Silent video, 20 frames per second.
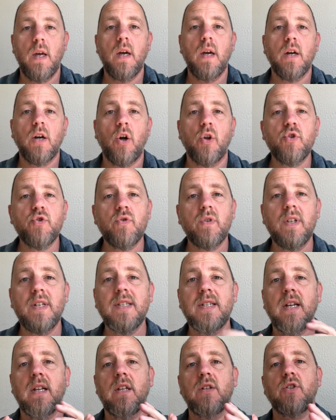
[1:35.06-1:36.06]
Cultural
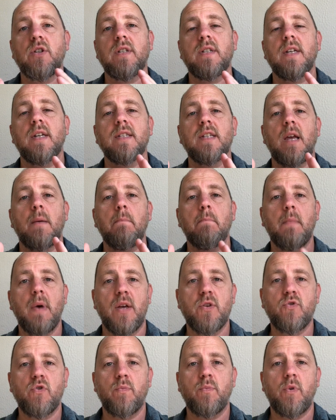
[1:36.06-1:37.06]
intelligence is a
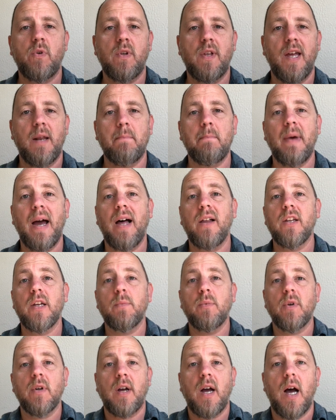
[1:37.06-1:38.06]
measurable and
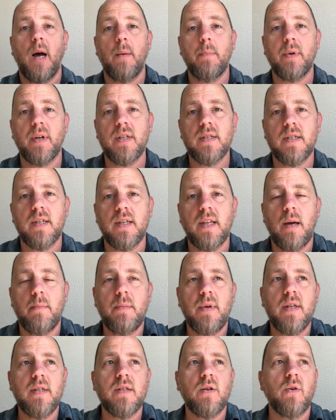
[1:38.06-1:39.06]
malleable competency. That
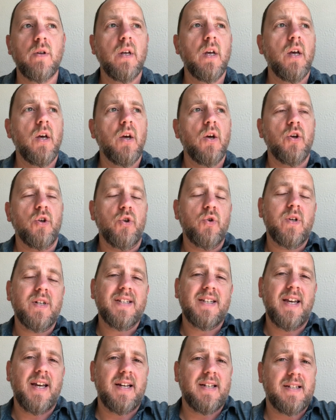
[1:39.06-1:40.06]
means that you can
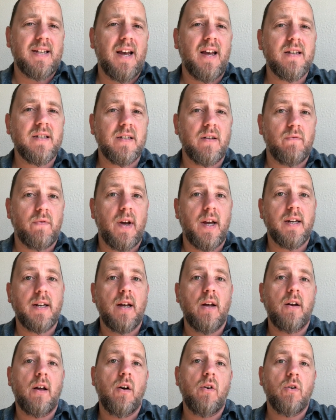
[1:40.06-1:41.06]
take a test and find
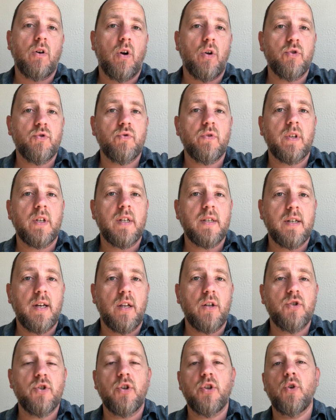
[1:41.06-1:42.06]
out how culturally
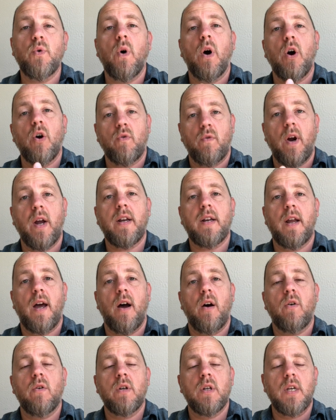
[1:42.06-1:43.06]
intelligent you are right
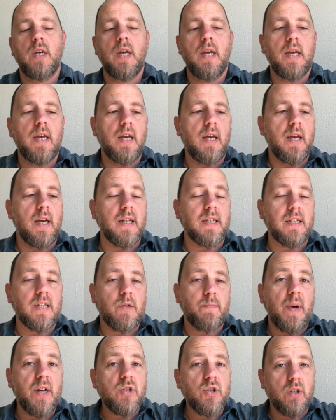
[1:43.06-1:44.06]
now. It's
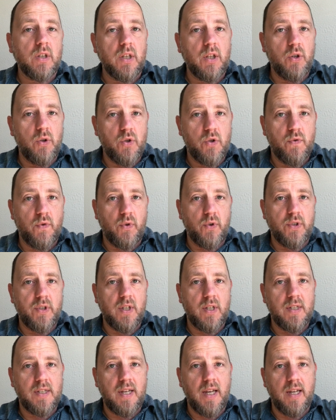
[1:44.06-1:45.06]
especially useful
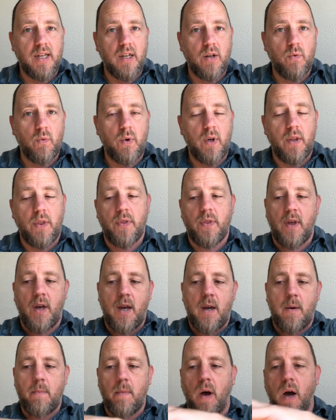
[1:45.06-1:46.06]
to take it with
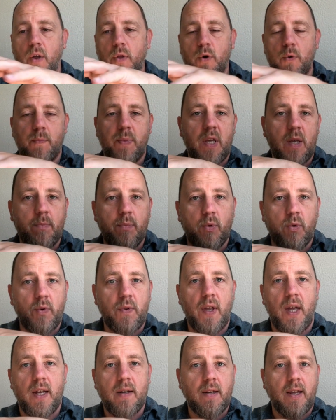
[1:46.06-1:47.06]
other people
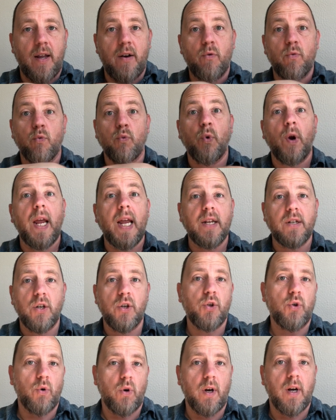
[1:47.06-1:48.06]
that kind of rate
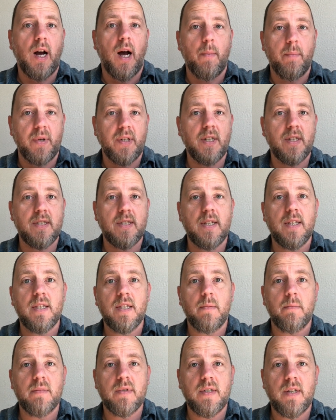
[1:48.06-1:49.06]
your competency
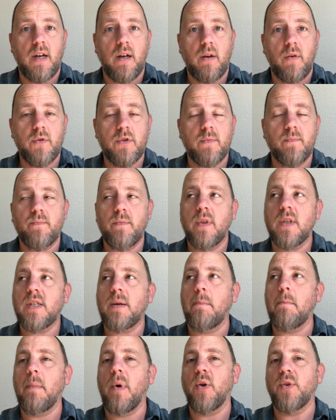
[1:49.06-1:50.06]
themselves. It's a
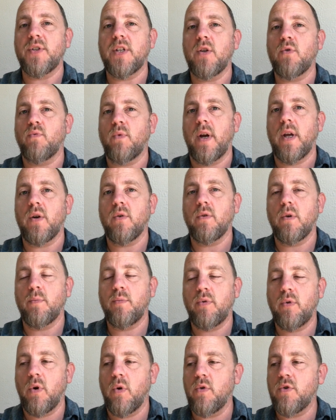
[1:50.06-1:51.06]
multi-rater
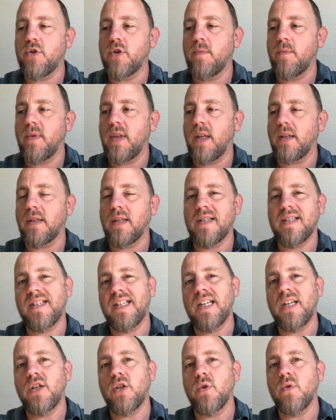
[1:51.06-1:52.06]
approach that the
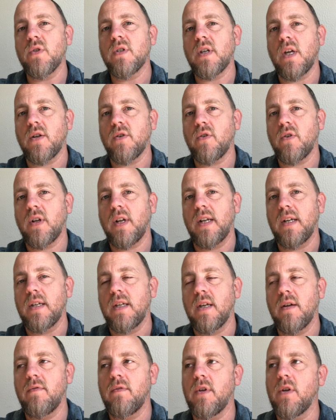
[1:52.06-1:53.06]
CQ Center can
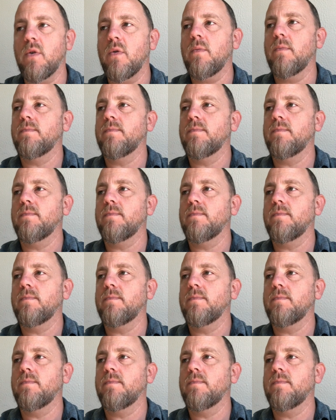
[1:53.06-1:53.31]
give you.